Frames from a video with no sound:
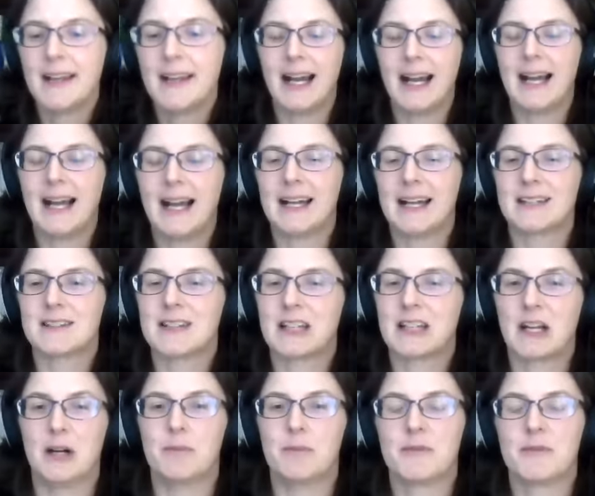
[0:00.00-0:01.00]
and it
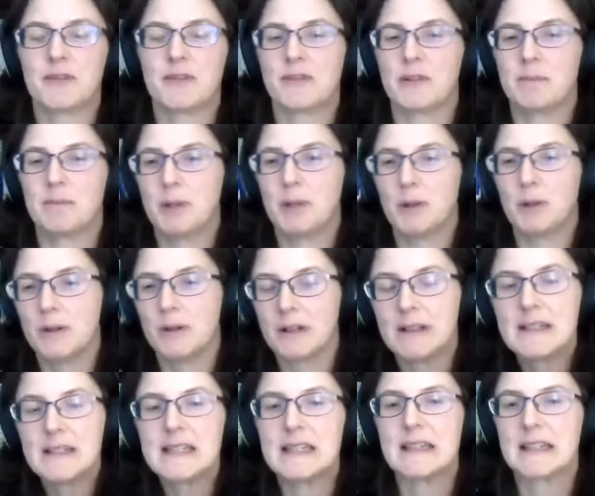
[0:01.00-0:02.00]
comes from
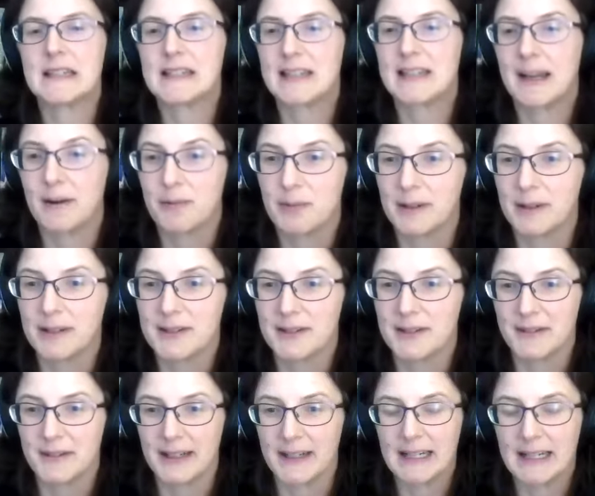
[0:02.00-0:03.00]
Portland in the southwest
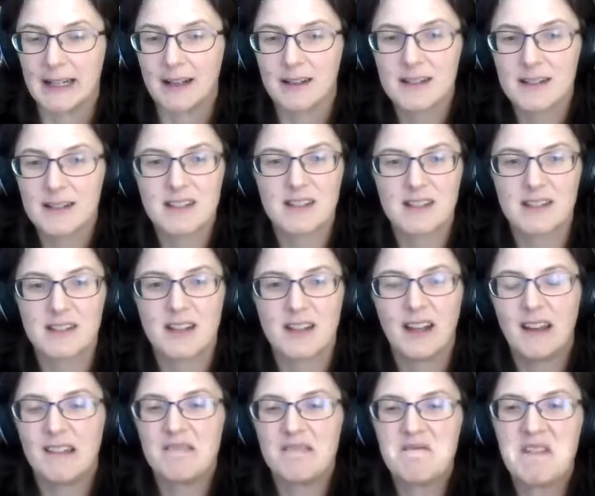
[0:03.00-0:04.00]
of England, and
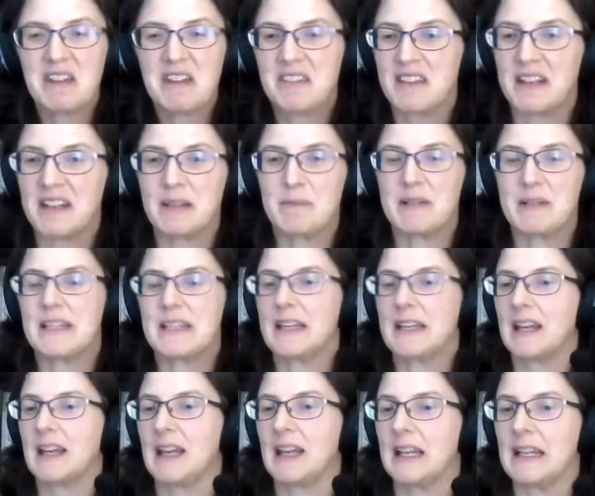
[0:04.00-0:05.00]
nothing
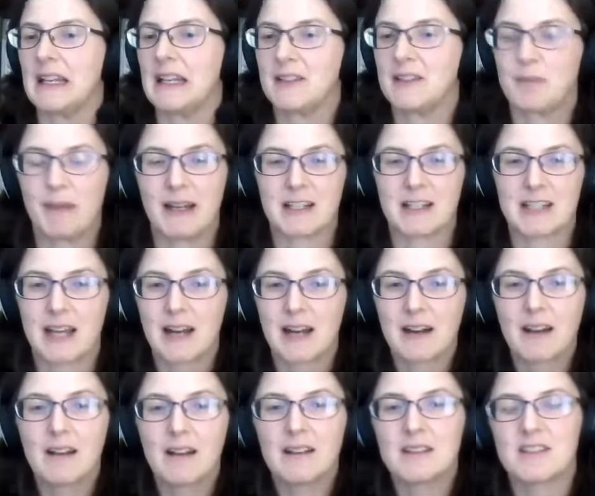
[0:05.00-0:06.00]
particularly
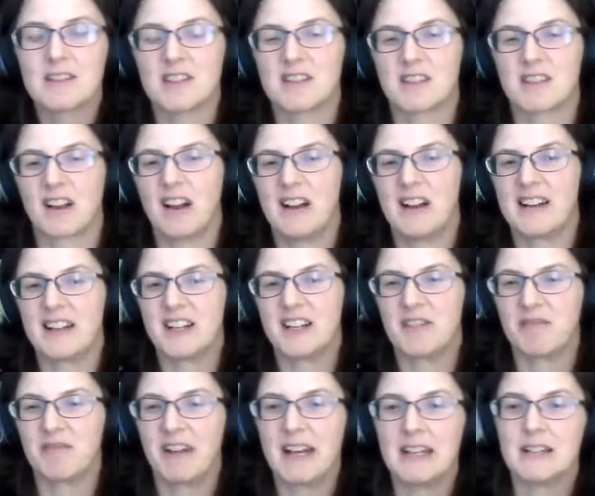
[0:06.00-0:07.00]
spectacular, just a kind of
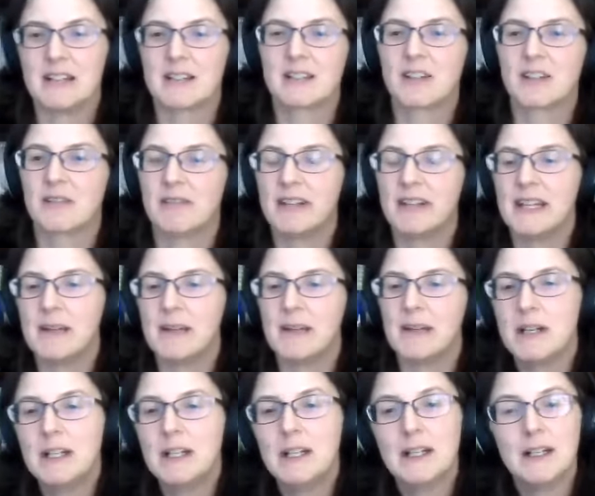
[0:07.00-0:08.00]
greyish cream
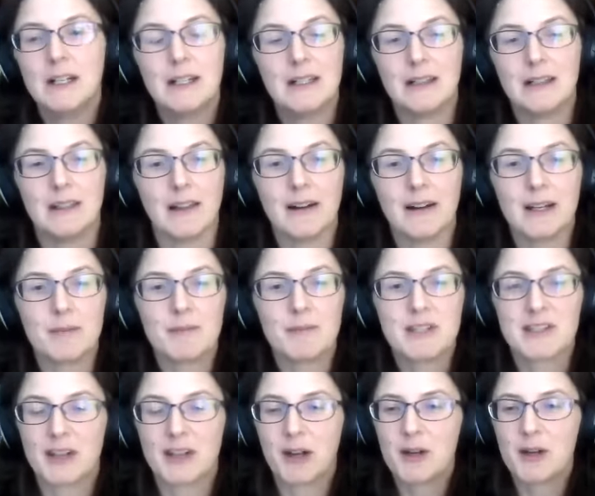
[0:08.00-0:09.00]

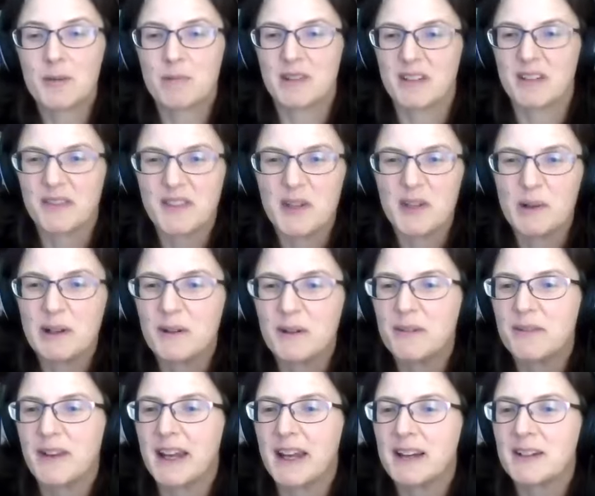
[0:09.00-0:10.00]
limestone with a few little
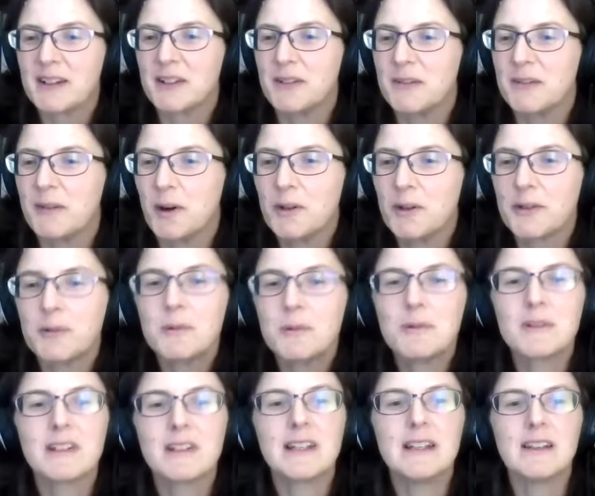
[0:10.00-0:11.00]
flecks of
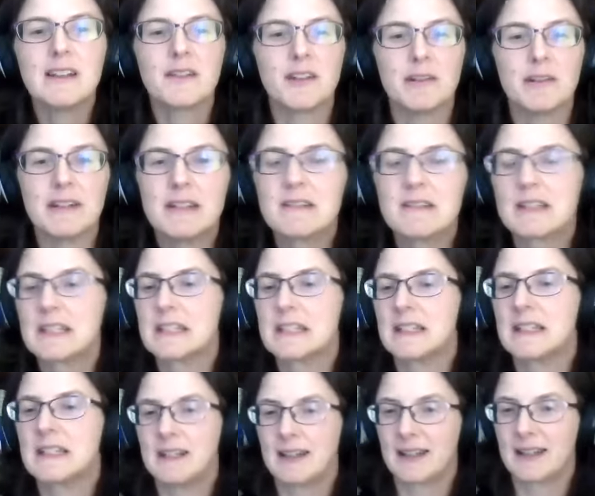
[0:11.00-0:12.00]
fossils in, if you're
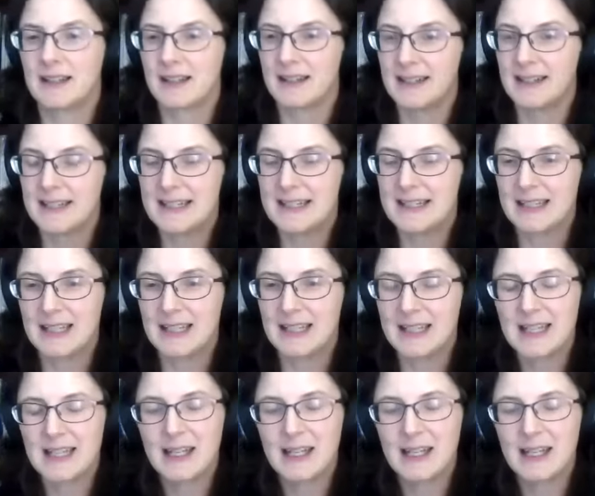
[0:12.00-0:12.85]
interested in that kind of thing.